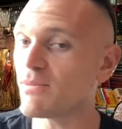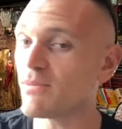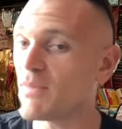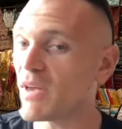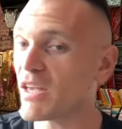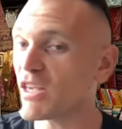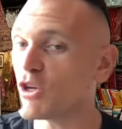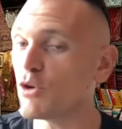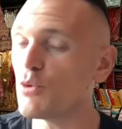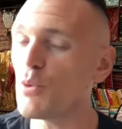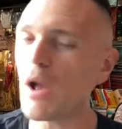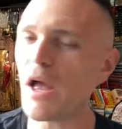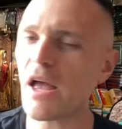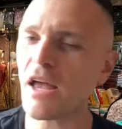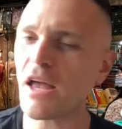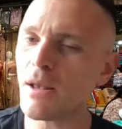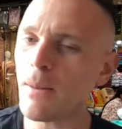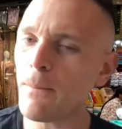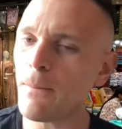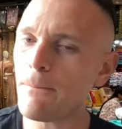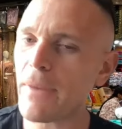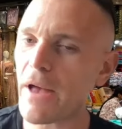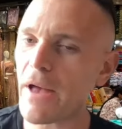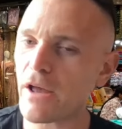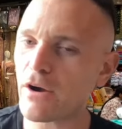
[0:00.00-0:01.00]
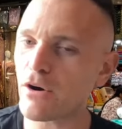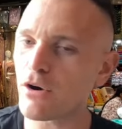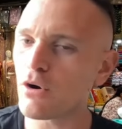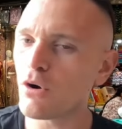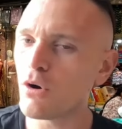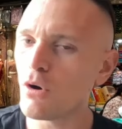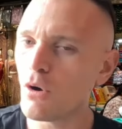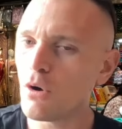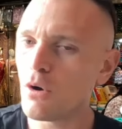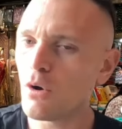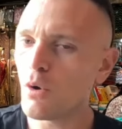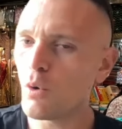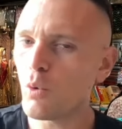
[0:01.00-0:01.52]
to make you a better
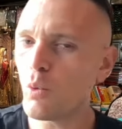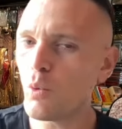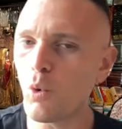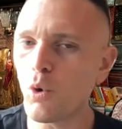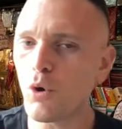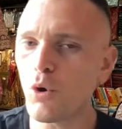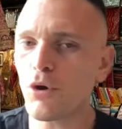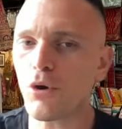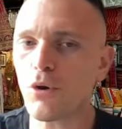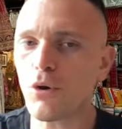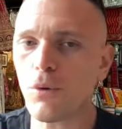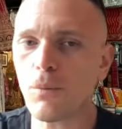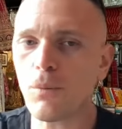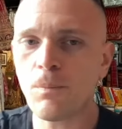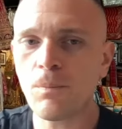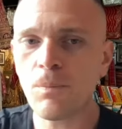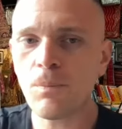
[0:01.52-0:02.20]
warrior.